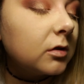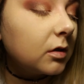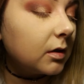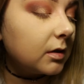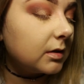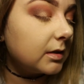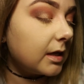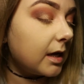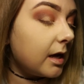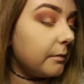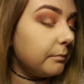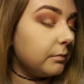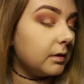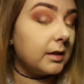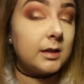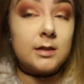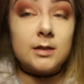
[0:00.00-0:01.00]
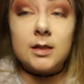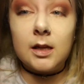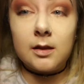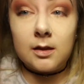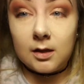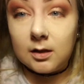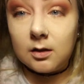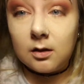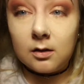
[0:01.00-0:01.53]
top lids I
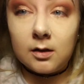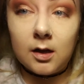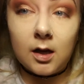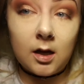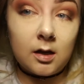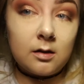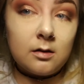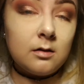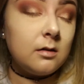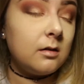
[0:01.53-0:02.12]
think are done.